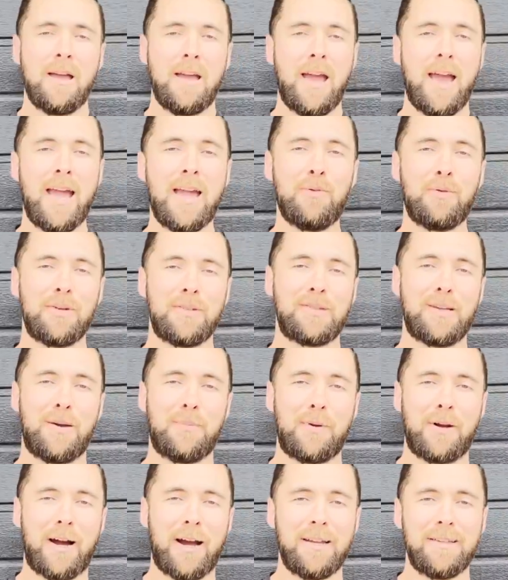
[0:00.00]
Hey, what's up
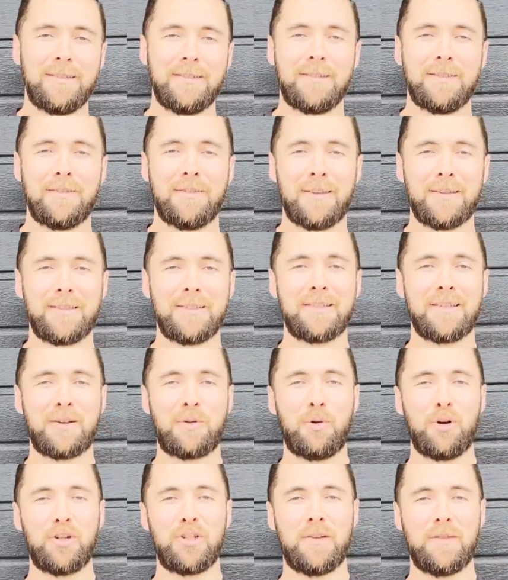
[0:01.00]
guys? This is a
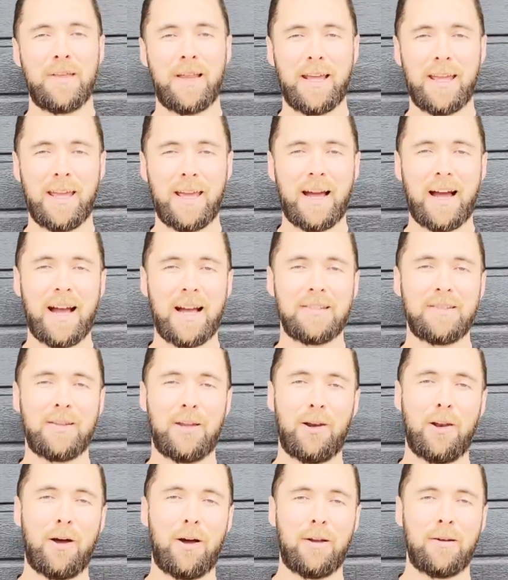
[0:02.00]
question that I get asked a
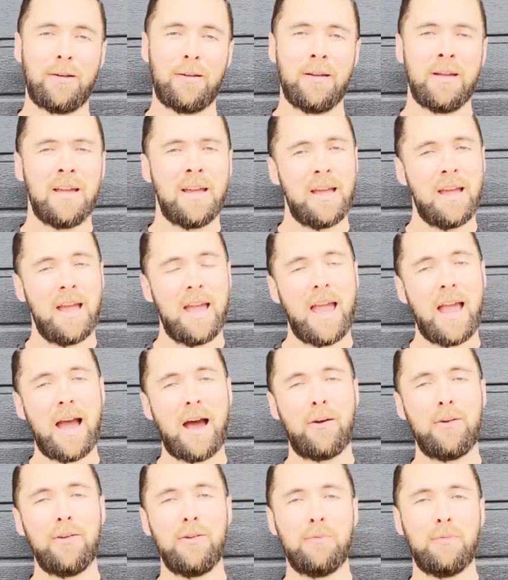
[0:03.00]
lot.
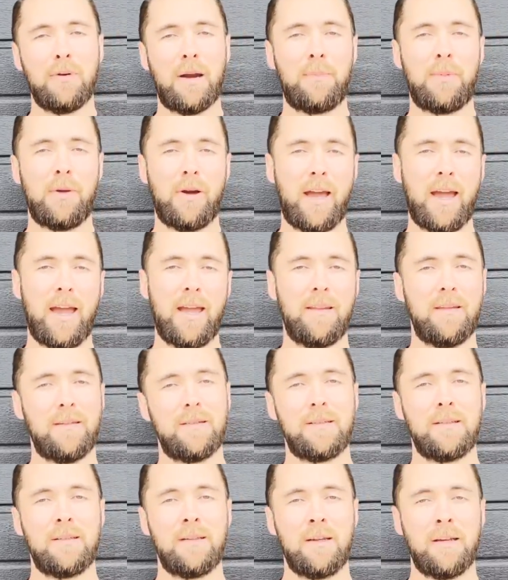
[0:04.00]
How do you wrap your
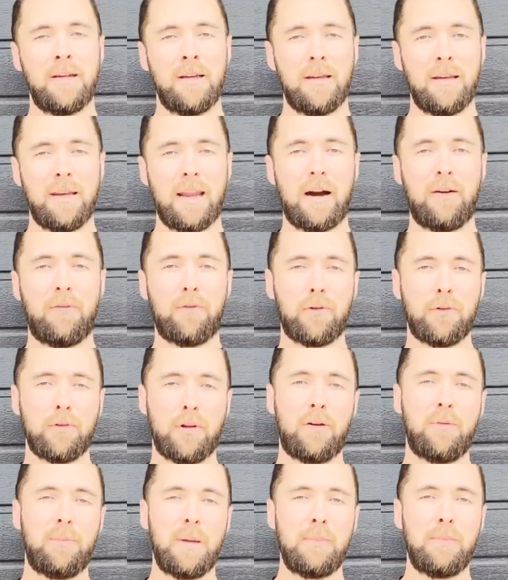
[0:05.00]
hands? Now, for a
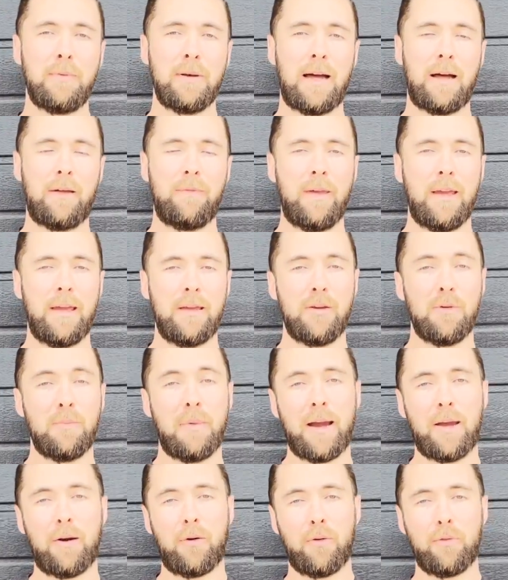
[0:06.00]
lot of people out there, you
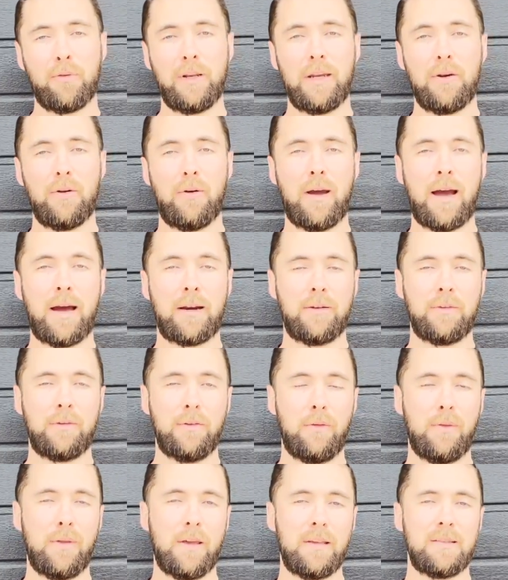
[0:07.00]
might already know how to
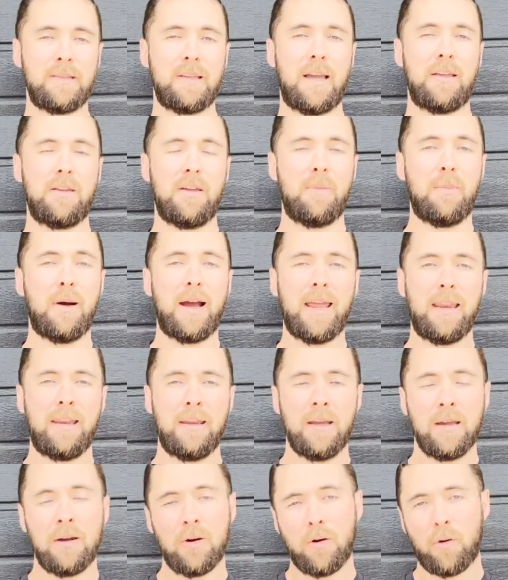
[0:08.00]
do this and you might
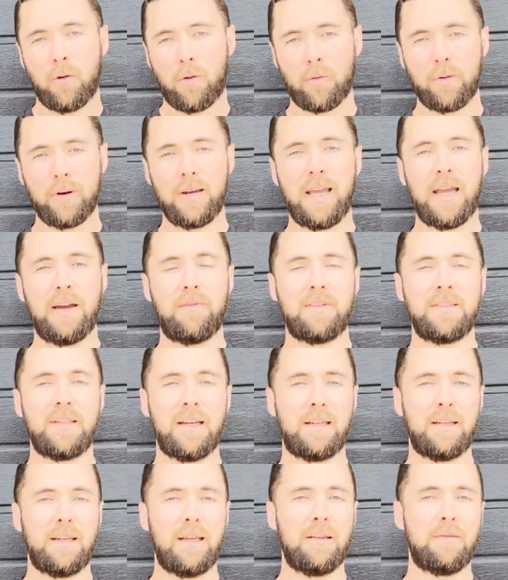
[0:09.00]
already have a
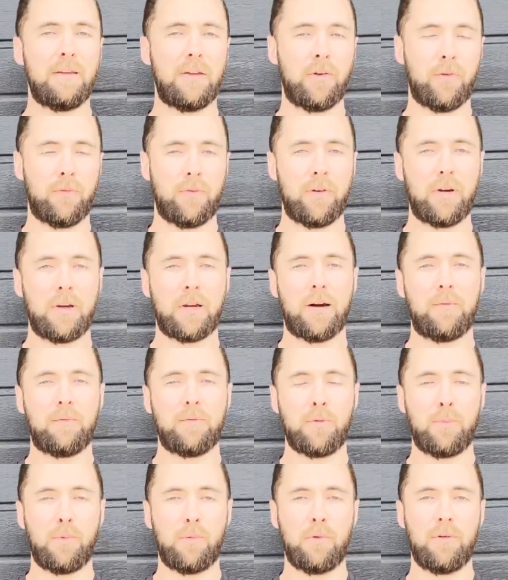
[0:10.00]
technique that you're very
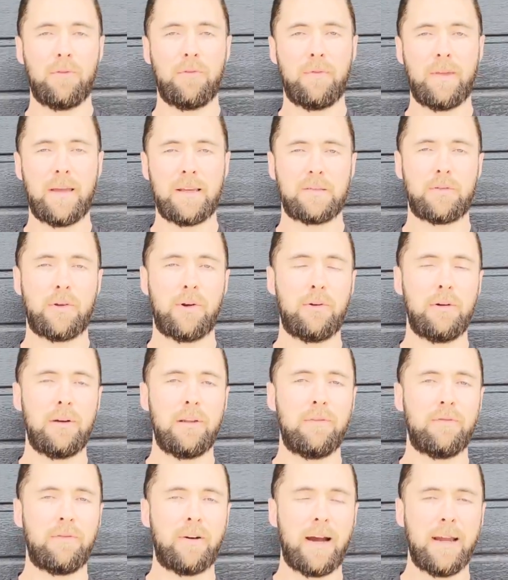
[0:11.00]
comfortable with, and that's
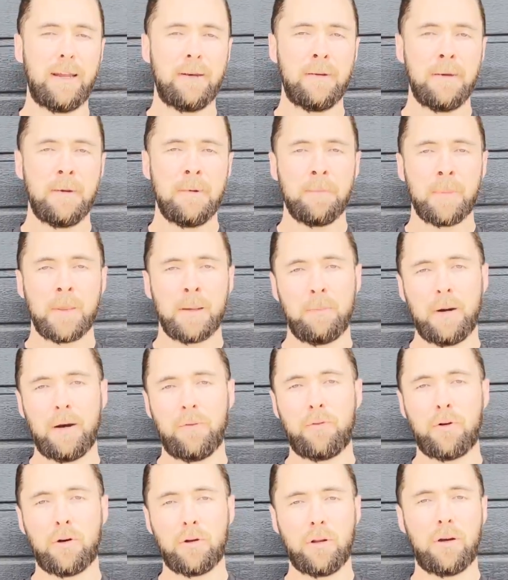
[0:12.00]
totally fine. But
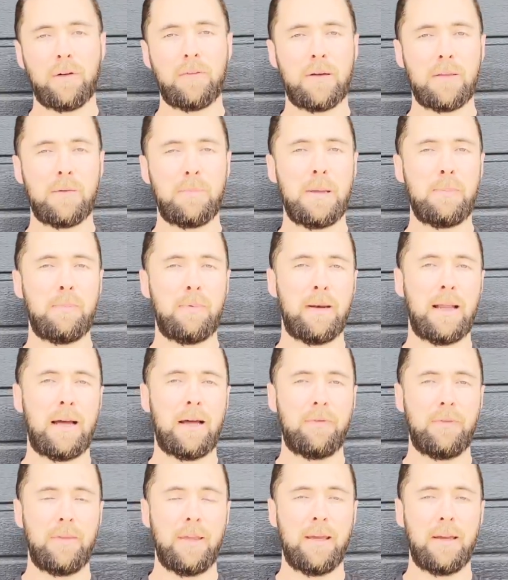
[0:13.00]
for a lot of other people
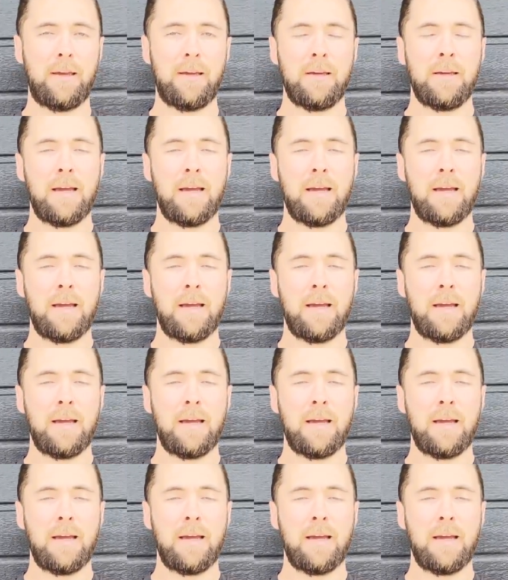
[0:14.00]
out there,